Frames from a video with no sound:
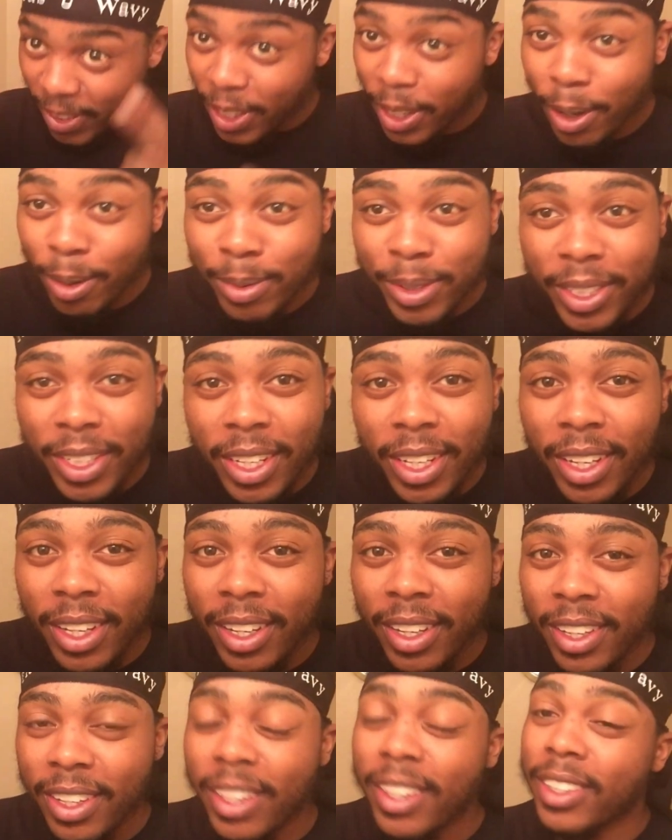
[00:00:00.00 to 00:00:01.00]
You know what I'm
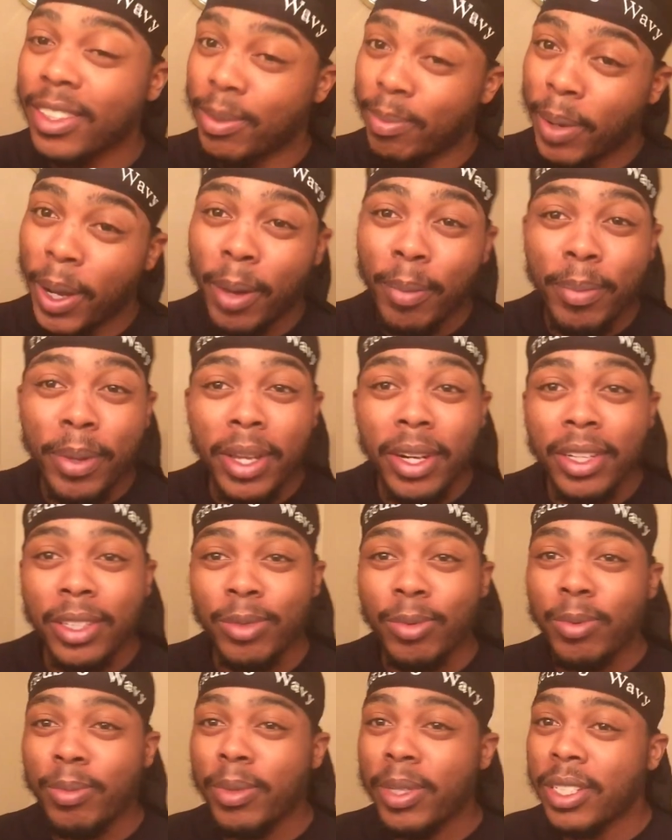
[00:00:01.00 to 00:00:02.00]
saying? It's about
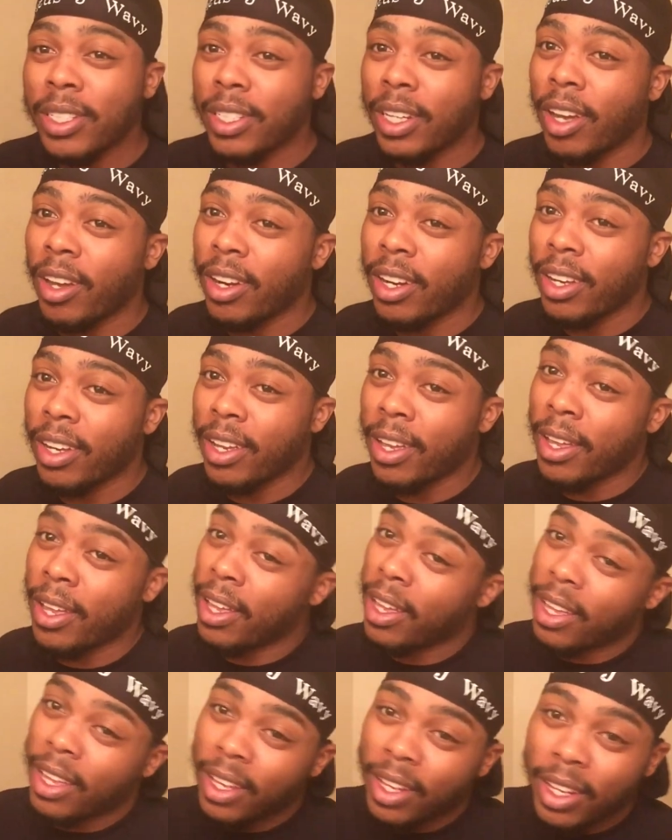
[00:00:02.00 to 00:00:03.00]
business with me, Shotty.
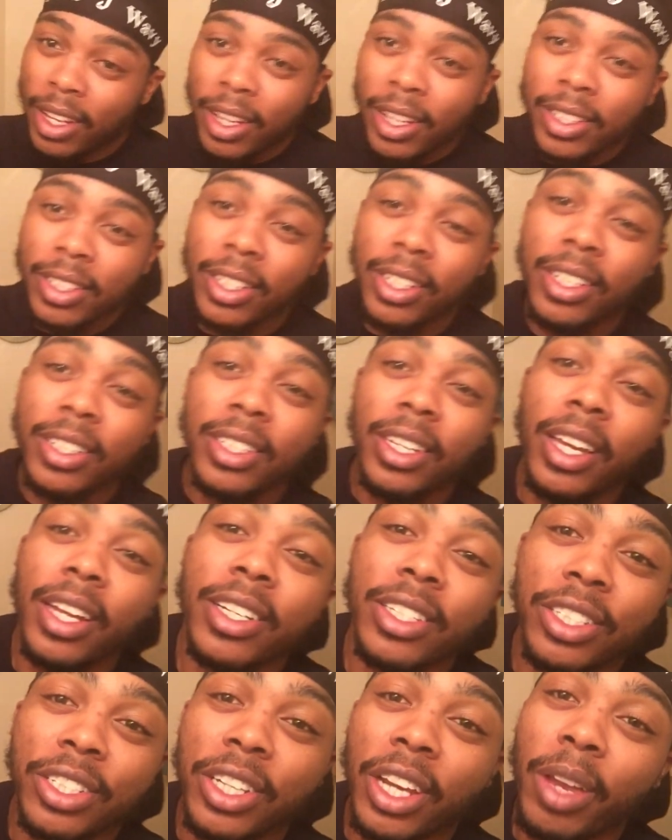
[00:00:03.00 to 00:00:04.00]
To the
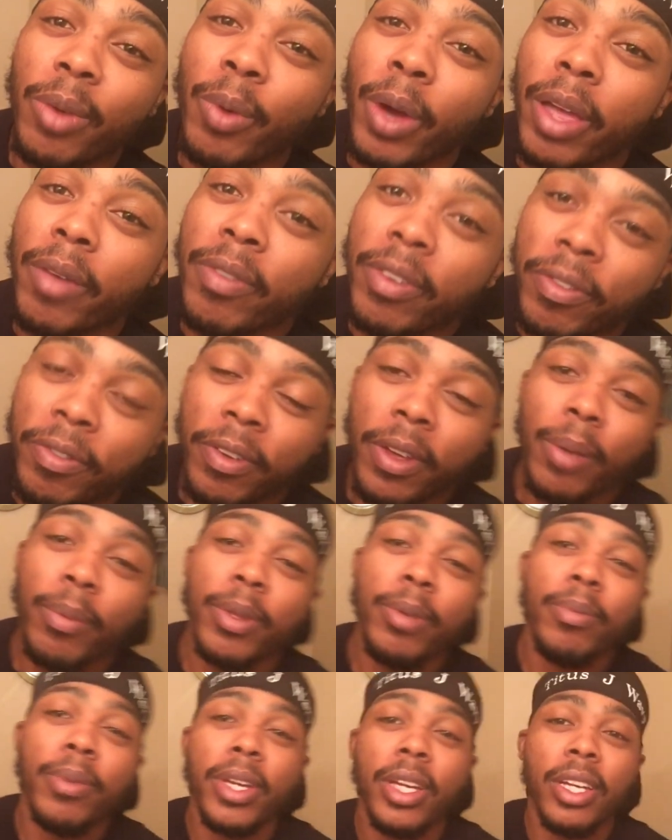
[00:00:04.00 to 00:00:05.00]
Titus J Wavy
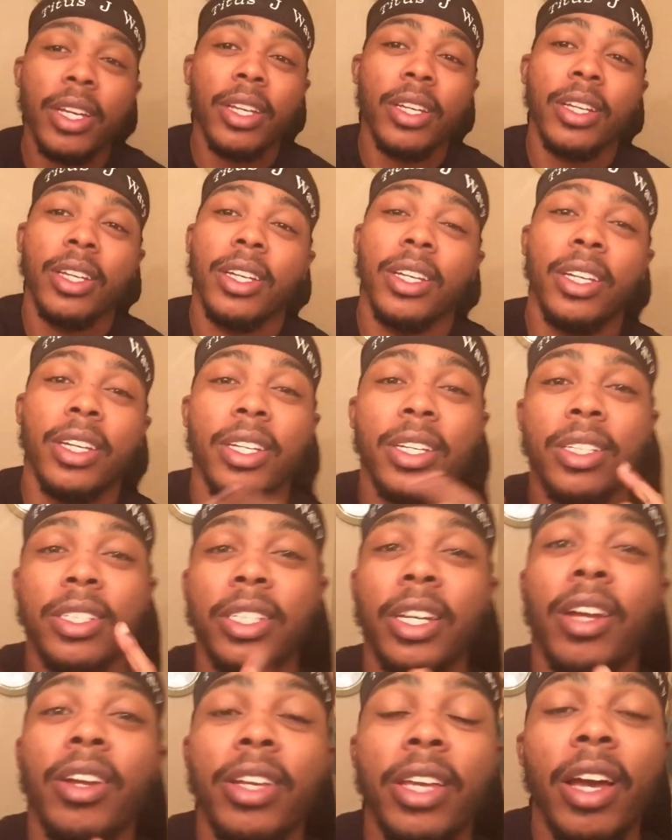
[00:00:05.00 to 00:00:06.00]
family, man.
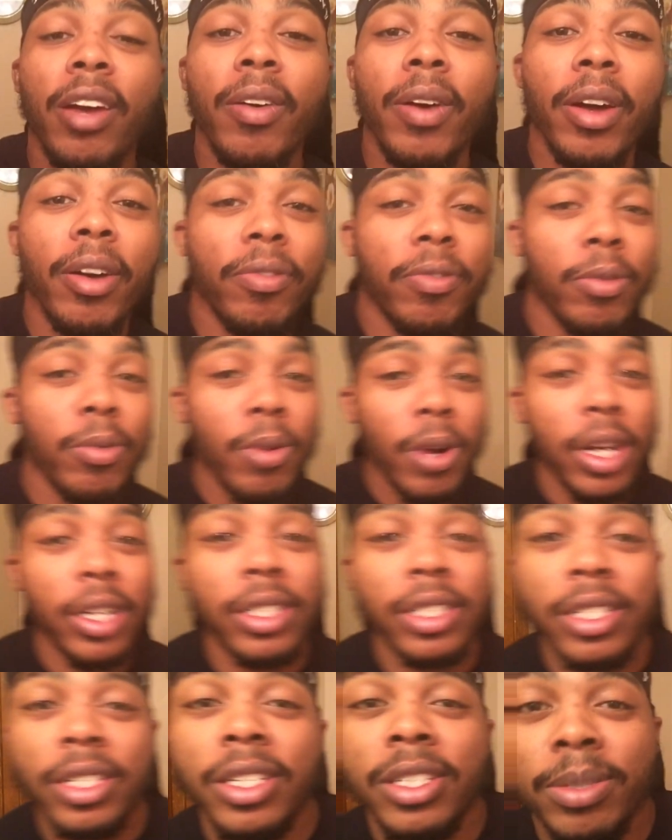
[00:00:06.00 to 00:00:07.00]
Shouting y'all out for
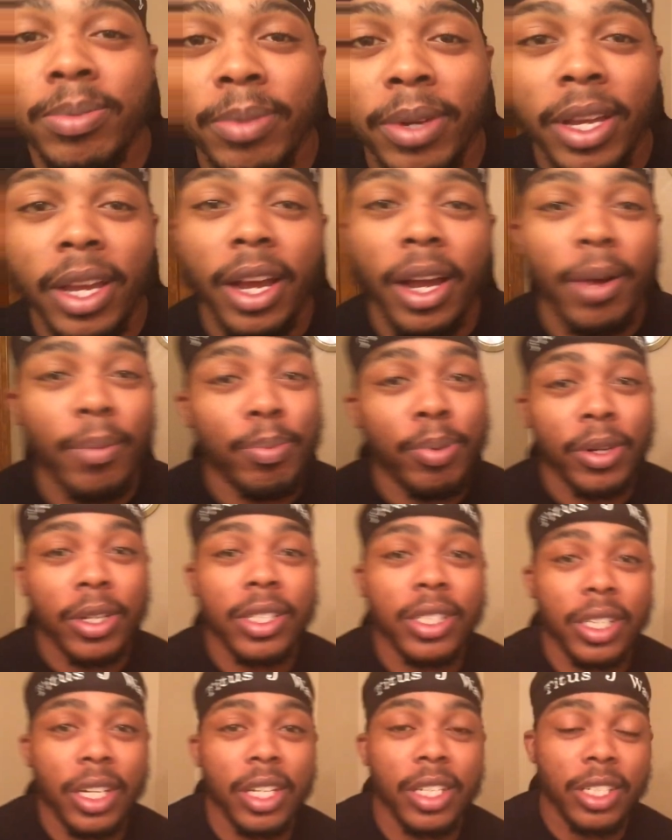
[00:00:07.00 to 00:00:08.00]
watching this, man. I
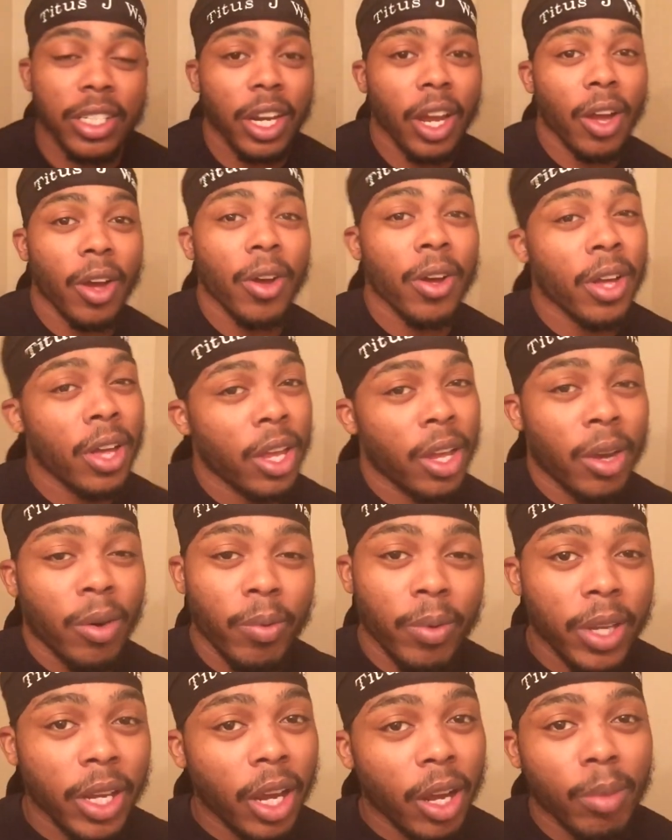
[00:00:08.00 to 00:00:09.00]
appreciate y'all.
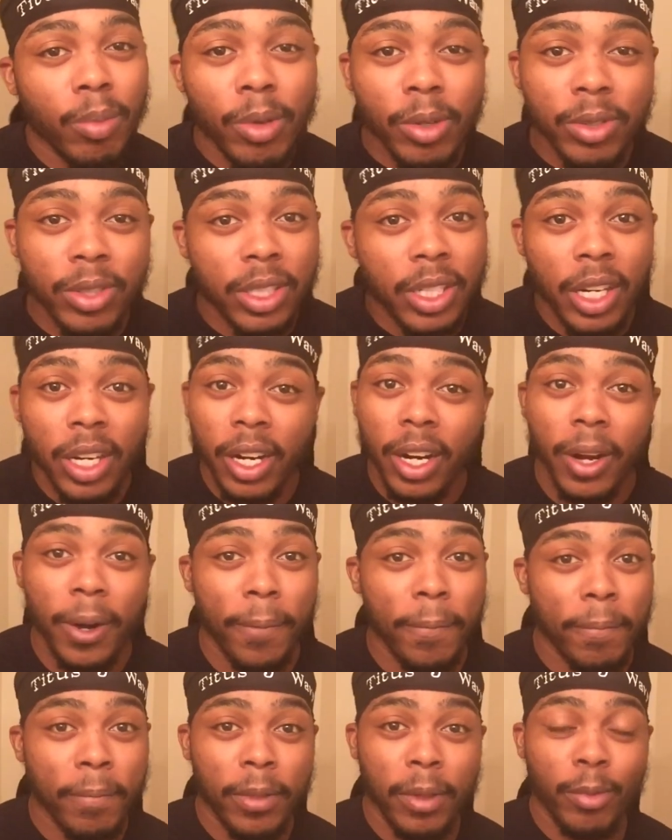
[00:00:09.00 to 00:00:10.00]
We almost
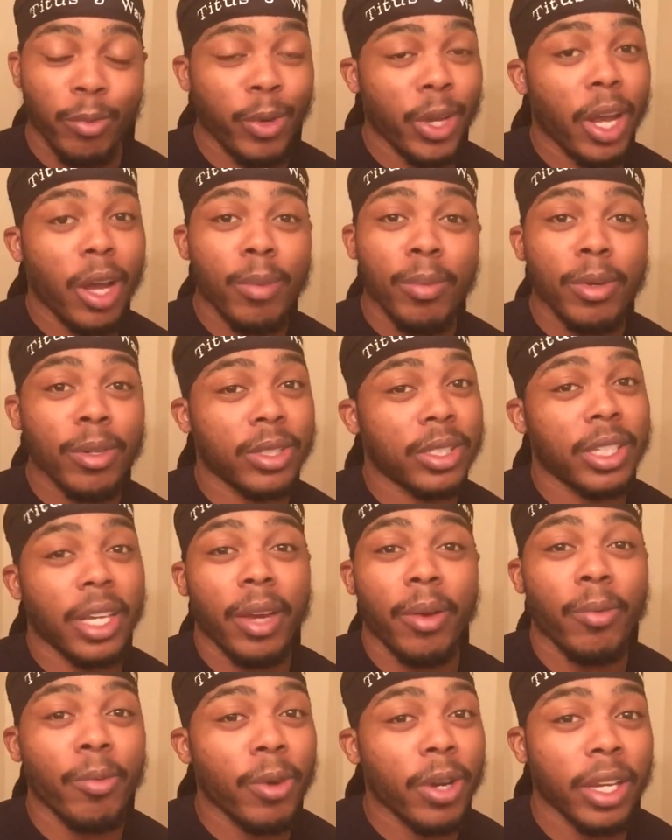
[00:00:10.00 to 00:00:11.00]
there. We almost
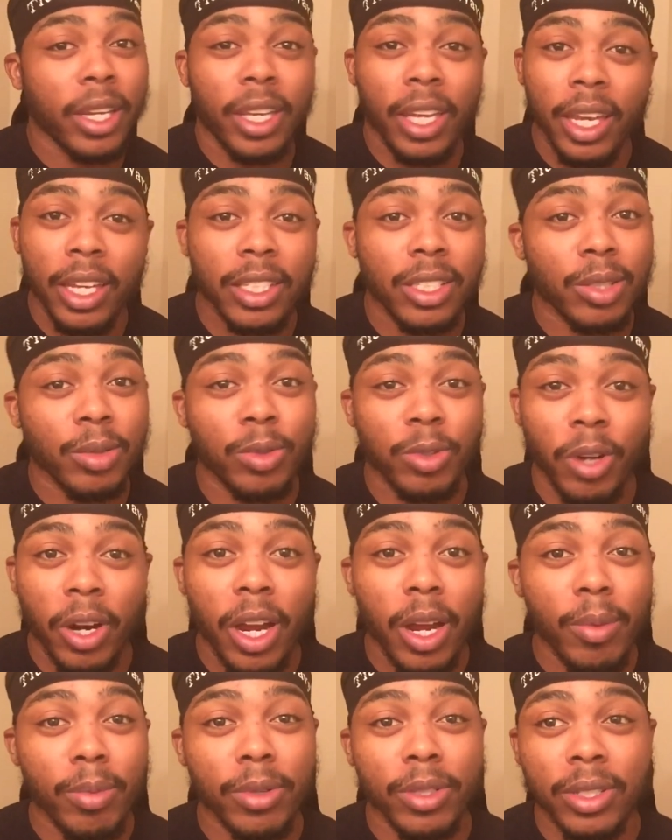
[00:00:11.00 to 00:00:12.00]
at 1K
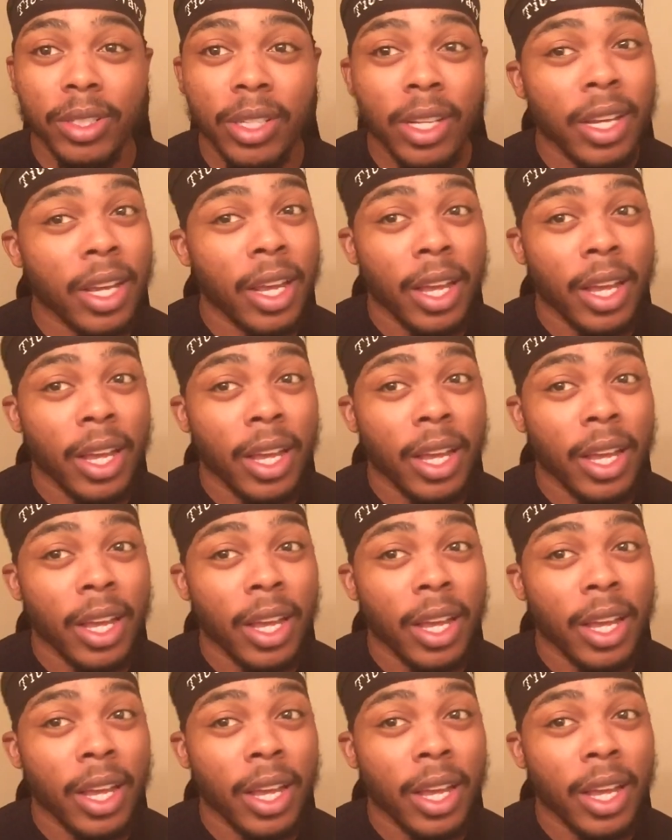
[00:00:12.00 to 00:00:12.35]
subscribers.